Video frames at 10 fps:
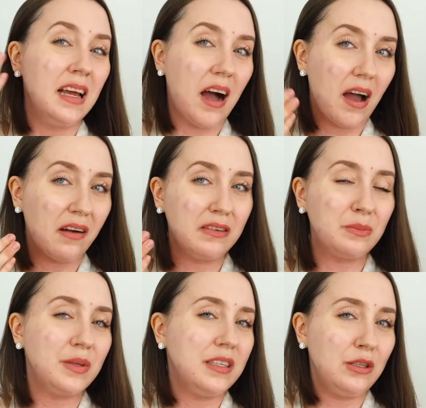I haven't
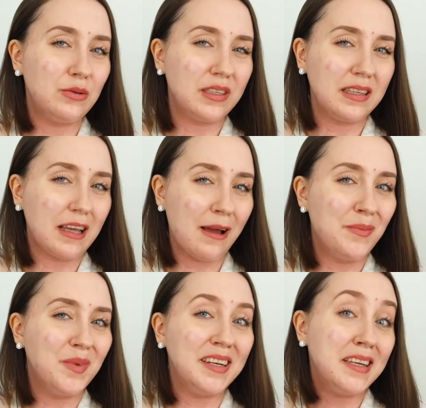been using
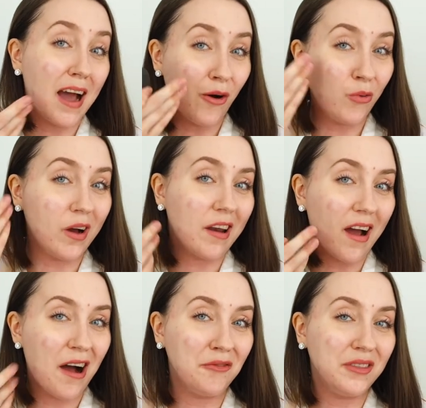them now when I
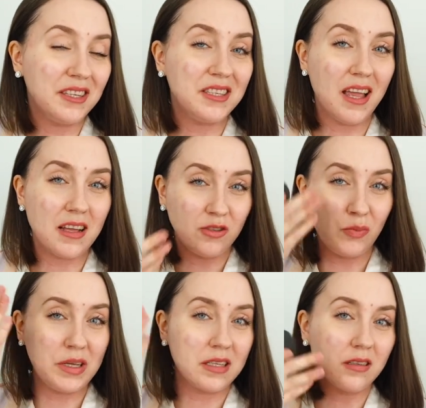have this
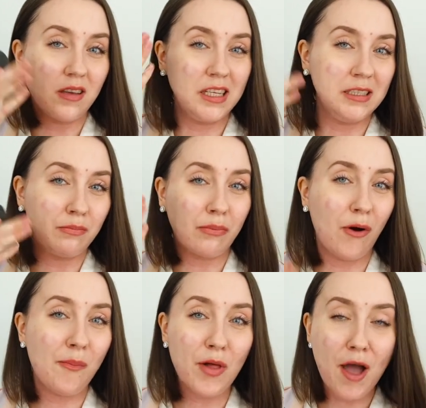atopic skin
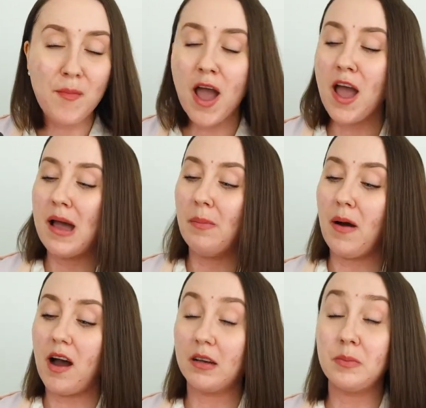problem,
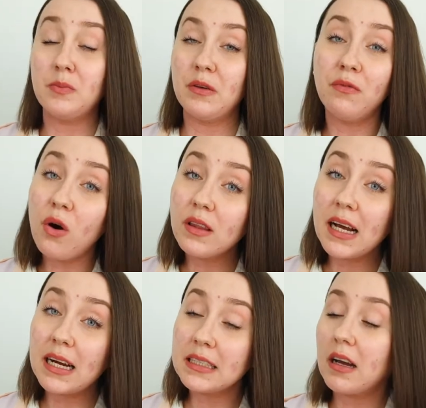but before
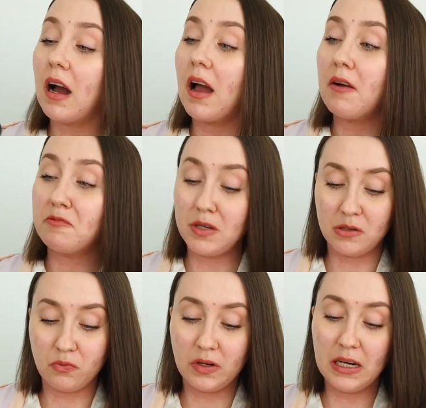that I have
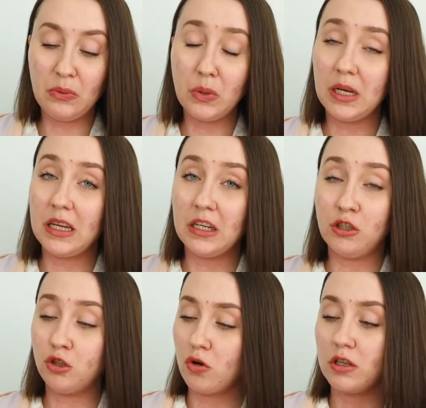been really
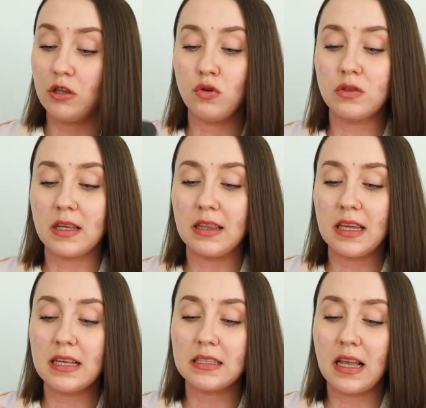enjoying using
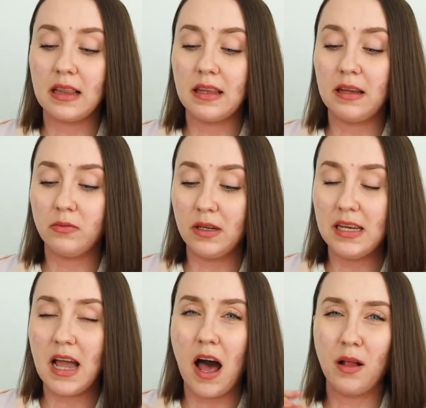these, and they
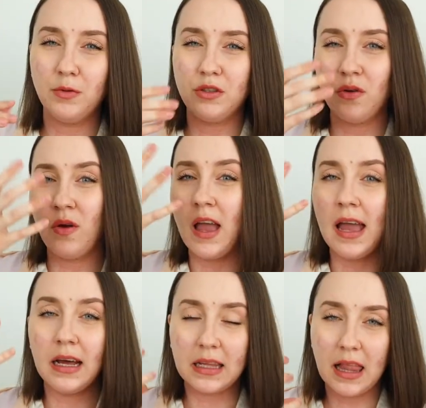really help to
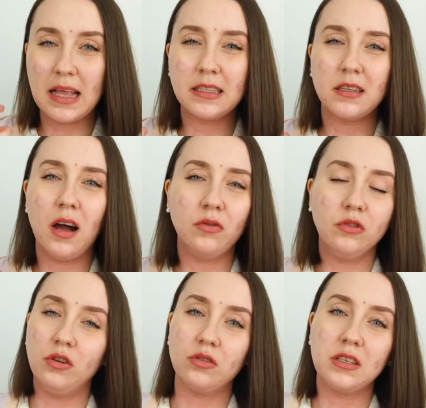cleanse out
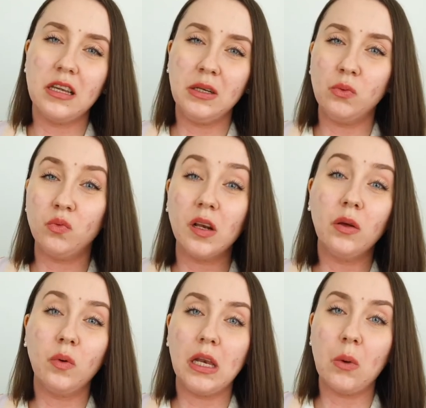your skin
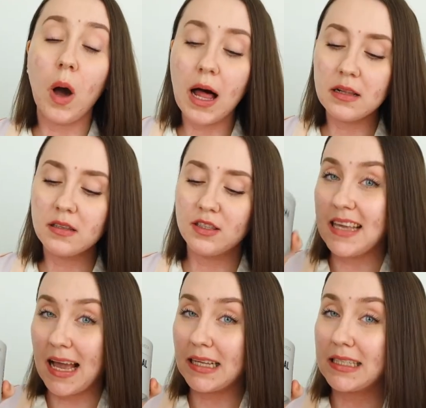really well.
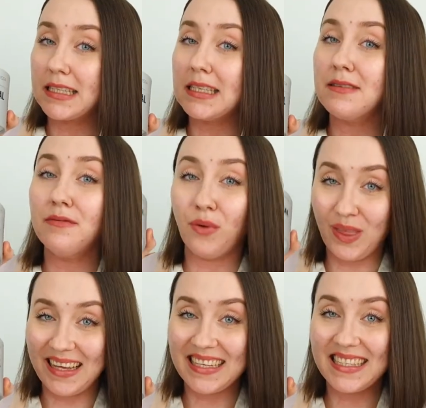Yes, for
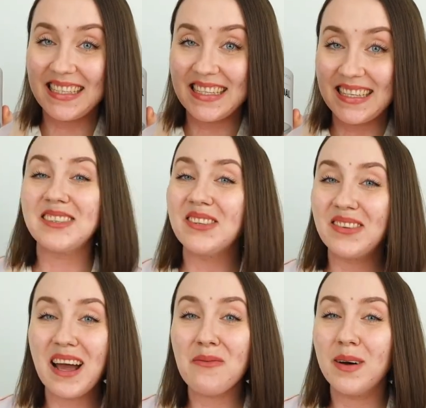this. So
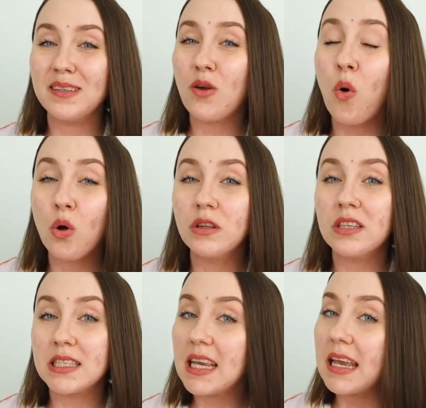that was all the
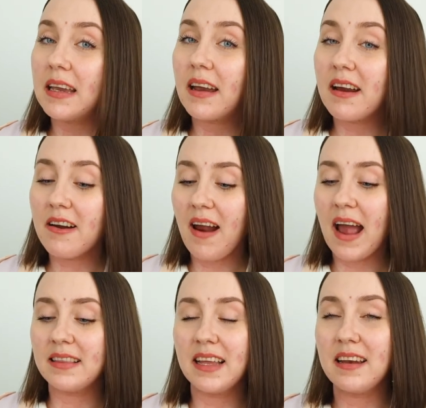skincare,
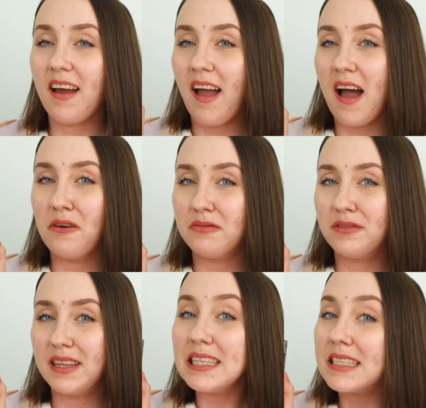and then I
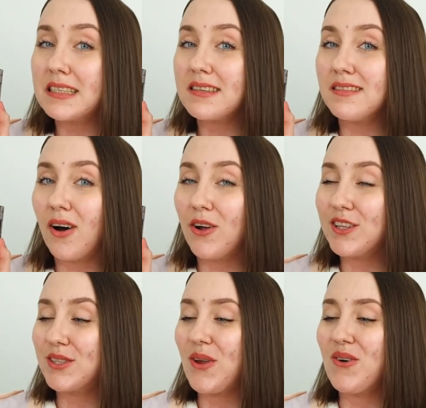have this
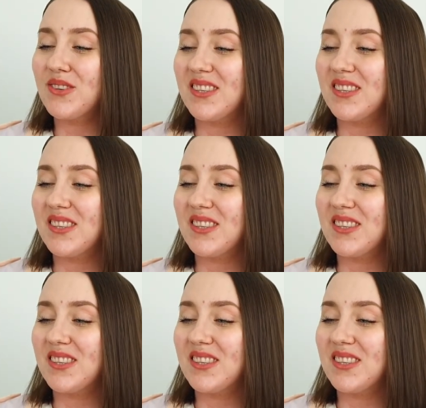also.